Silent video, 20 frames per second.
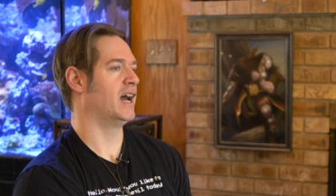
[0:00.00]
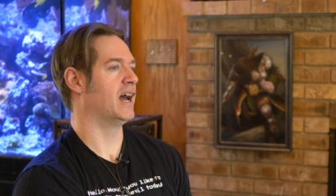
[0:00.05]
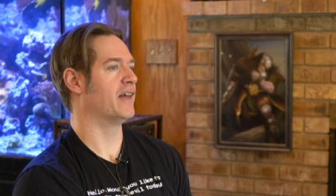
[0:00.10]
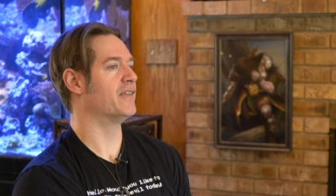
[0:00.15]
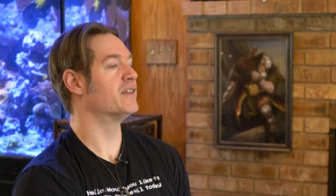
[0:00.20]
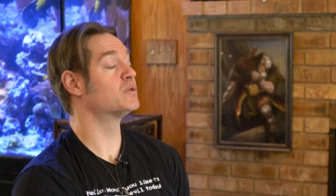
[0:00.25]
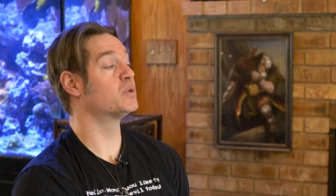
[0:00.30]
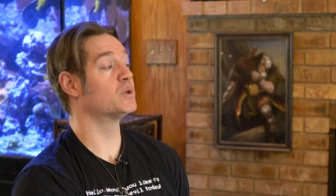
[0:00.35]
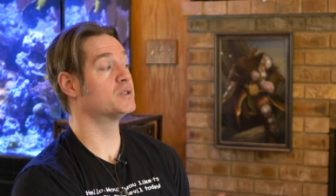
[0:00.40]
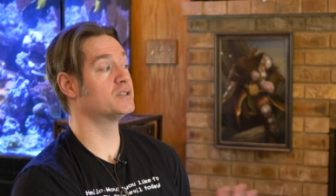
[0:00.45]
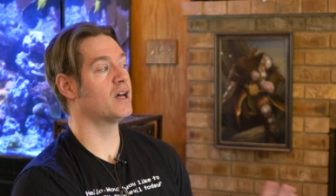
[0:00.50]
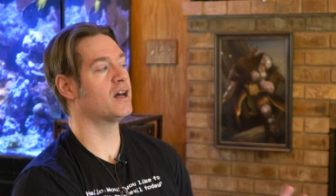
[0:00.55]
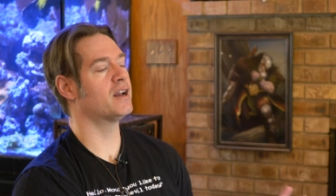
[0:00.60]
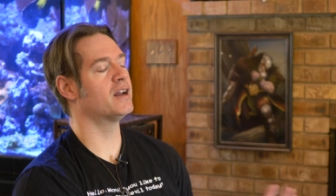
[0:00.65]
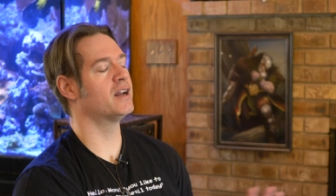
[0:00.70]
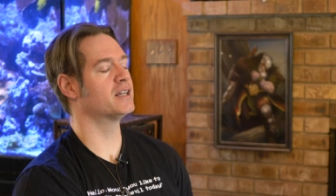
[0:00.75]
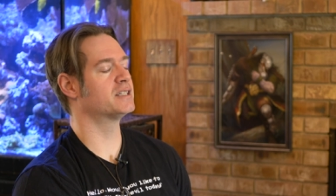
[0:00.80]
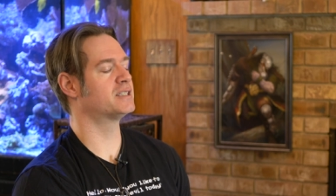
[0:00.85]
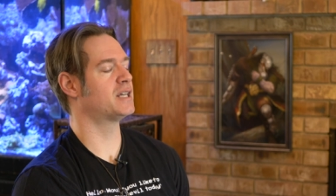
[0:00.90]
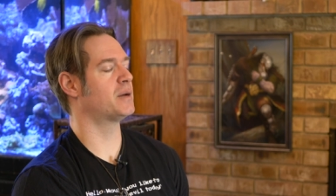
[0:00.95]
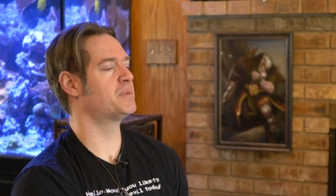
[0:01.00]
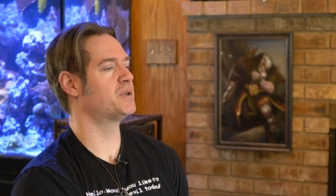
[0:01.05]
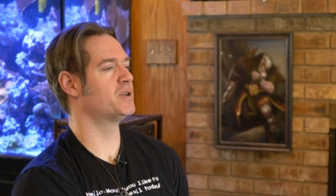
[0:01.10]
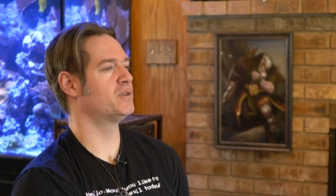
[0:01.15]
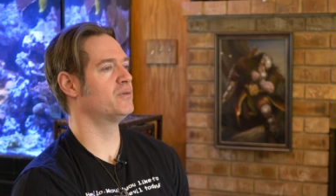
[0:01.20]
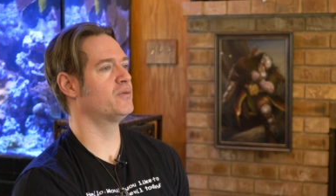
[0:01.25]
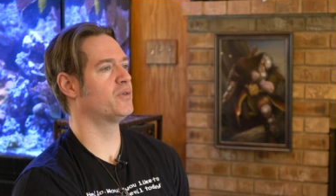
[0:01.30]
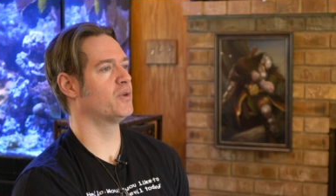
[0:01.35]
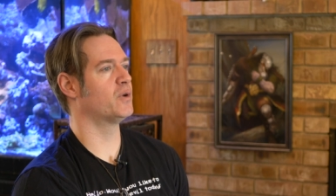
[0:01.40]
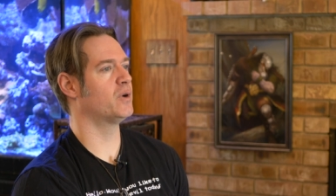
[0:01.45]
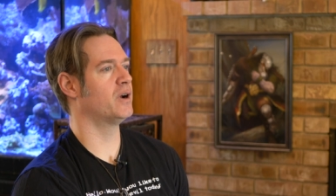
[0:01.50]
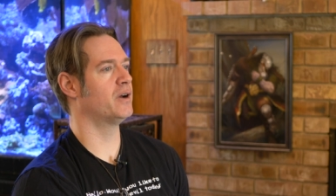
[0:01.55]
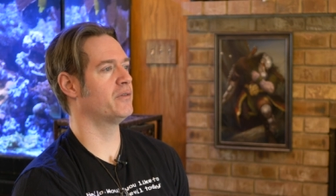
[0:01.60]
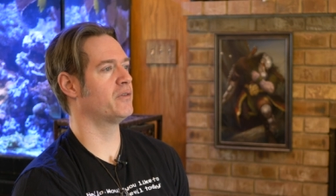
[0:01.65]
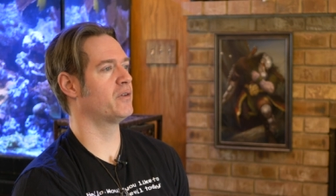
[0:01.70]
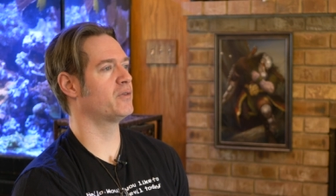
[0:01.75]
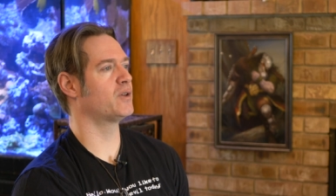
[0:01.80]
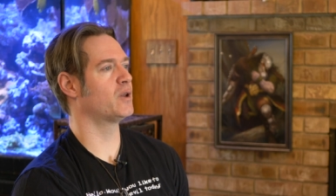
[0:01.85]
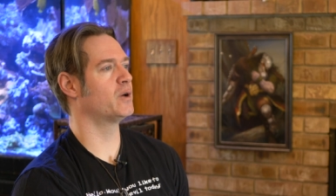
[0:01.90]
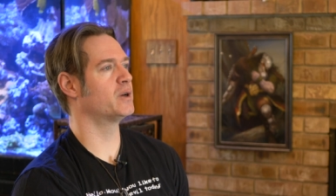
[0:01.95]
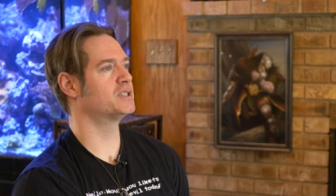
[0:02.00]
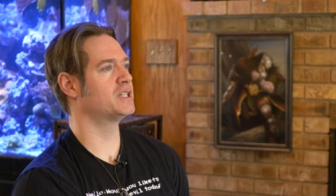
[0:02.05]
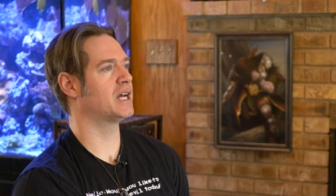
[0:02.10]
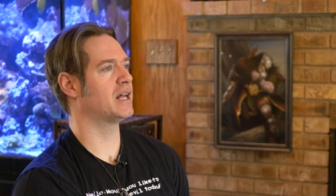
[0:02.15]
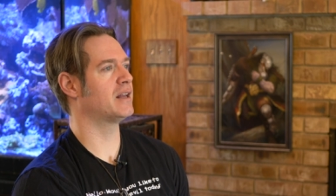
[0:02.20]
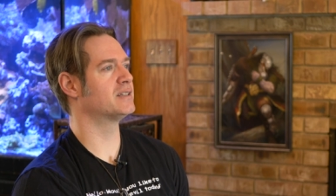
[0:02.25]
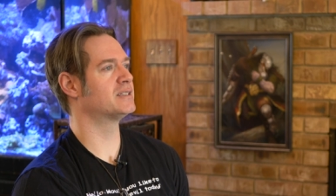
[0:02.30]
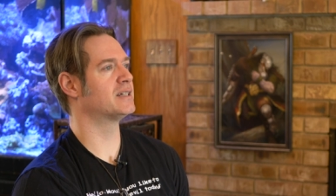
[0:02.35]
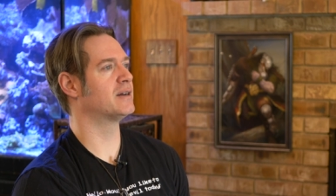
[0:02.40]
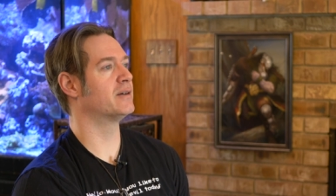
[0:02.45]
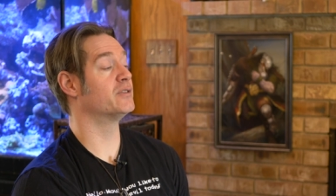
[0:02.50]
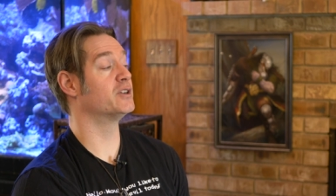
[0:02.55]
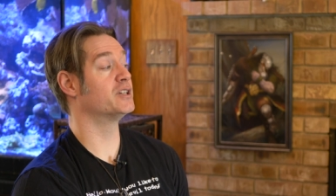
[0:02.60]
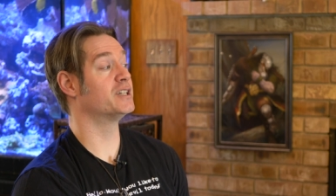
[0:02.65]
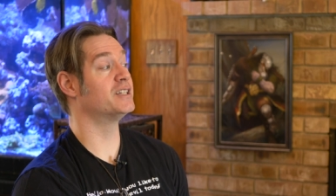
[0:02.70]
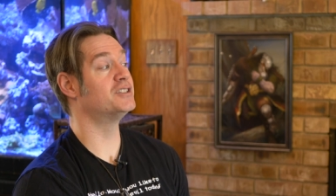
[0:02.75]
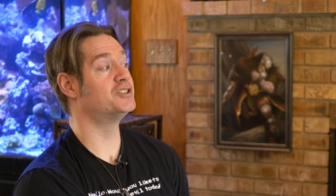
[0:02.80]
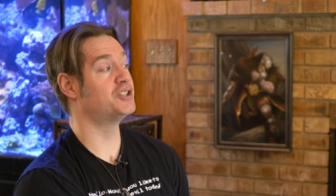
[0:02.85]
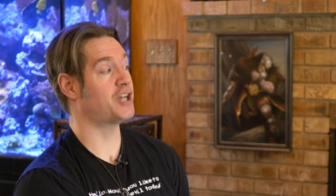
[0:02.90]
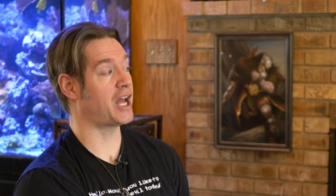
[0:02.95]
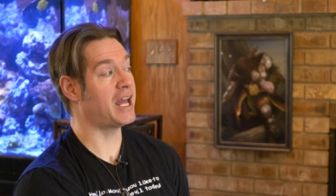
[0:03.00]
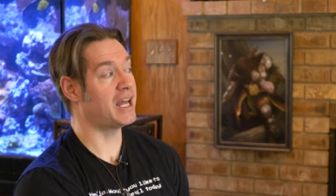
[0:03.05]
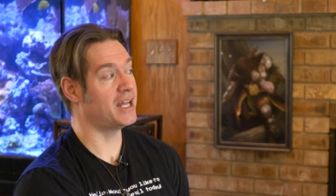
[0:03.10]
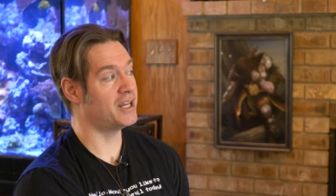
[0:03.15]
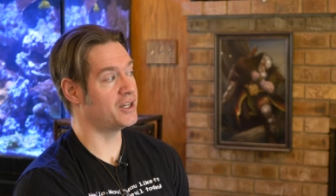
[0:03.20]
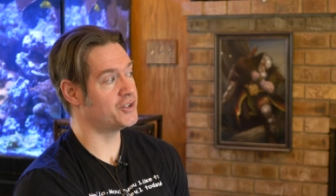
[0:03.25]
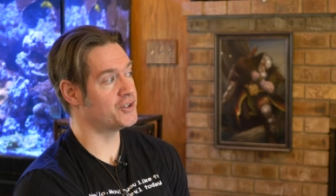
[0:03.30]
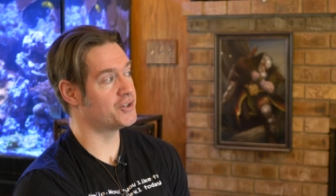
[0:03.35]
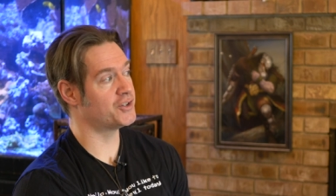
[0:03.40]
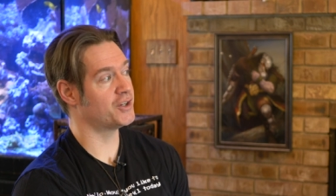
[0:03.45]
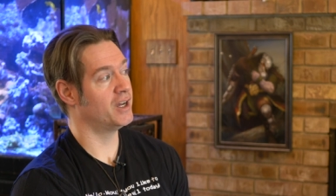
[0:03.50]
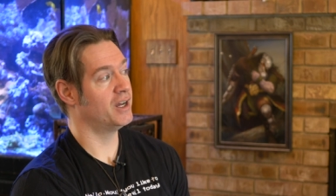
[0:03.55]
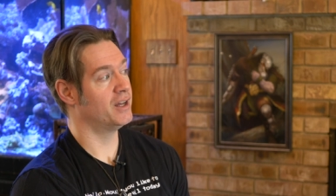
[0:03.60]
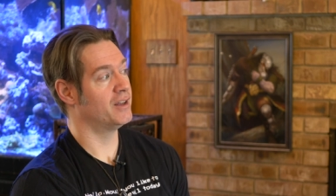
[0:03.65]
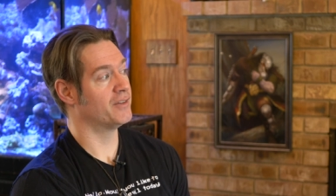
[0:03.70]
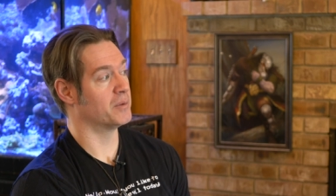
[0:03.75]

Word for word: And this was not an exception for Everflowing Chalice, however, did change,